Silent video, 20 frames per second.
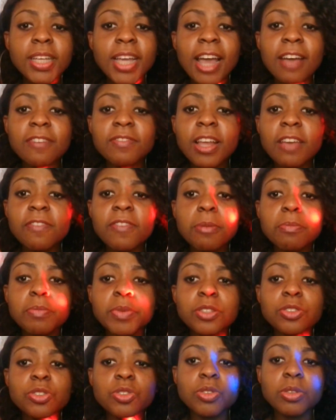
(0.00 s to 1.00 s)
I have never
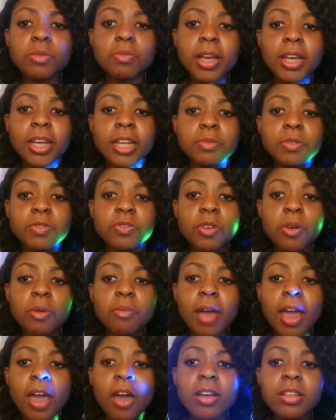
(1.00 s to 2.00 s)
been to the market before.
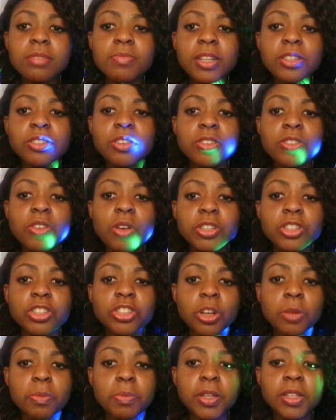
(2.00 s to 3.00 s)
My husband does all the
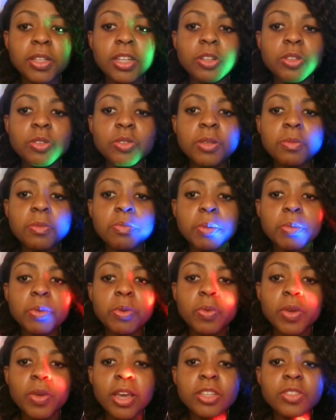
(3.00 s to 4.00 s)
shopping, including baby
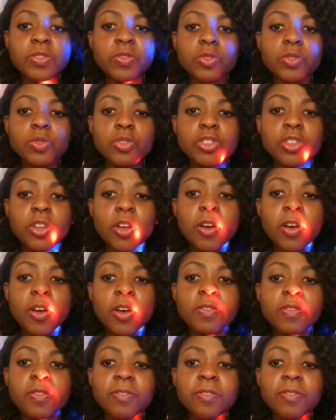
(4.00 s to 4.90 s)
wears, food stuff.